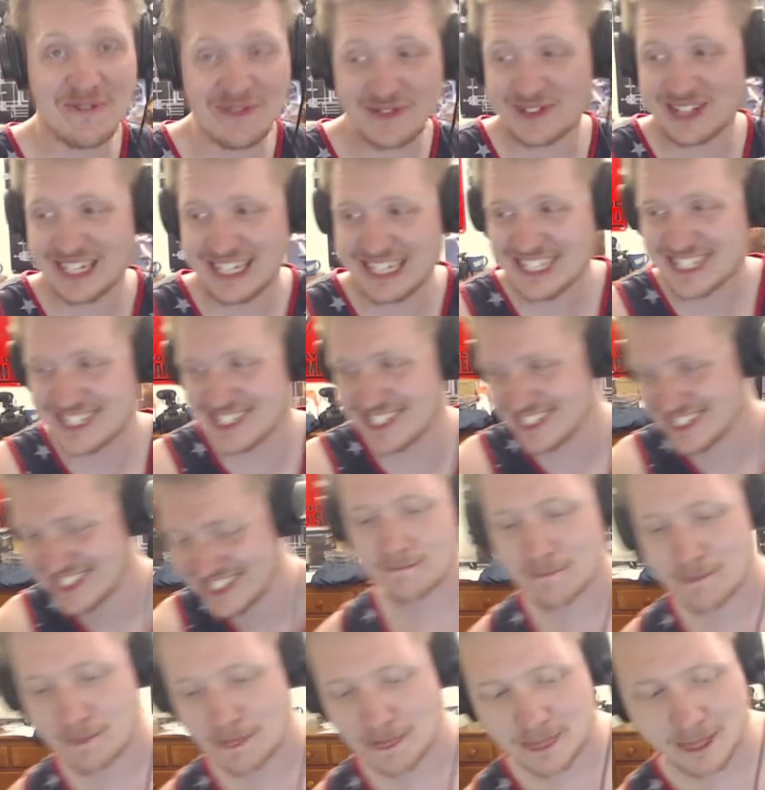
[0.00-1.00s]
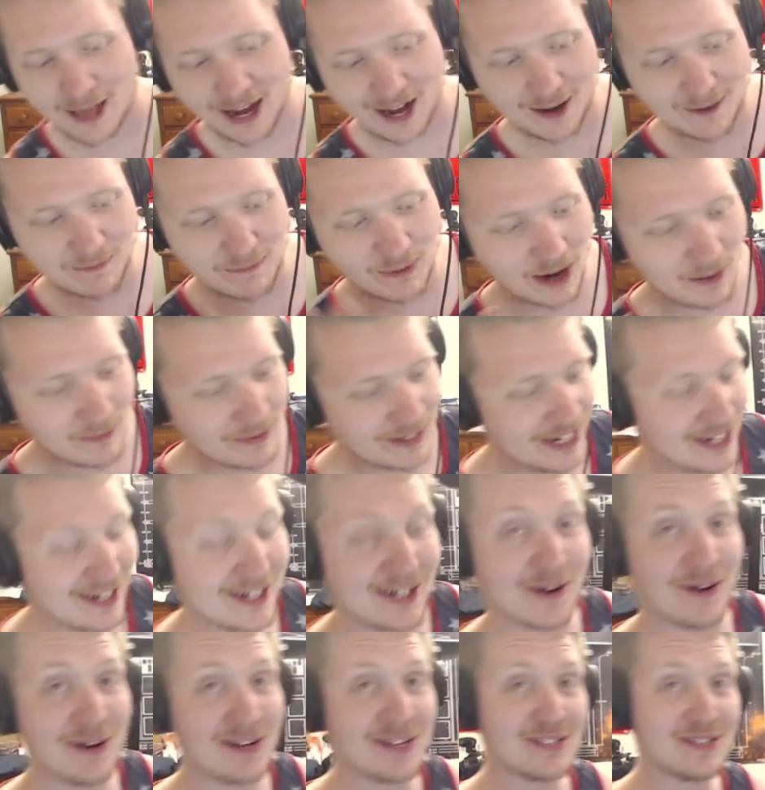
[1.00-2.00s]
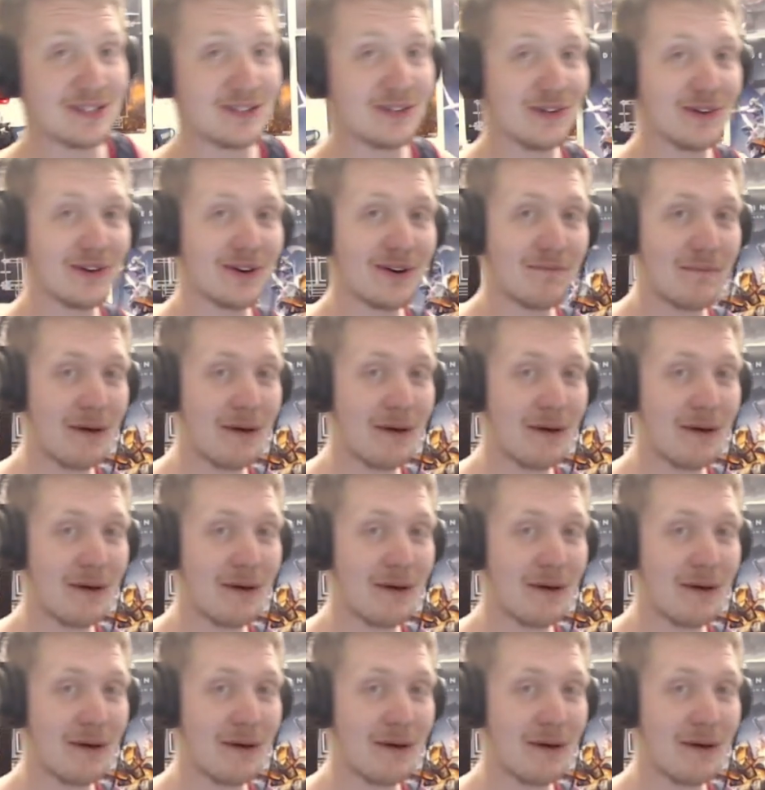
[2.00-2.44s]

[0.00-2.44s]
movies not probably not going to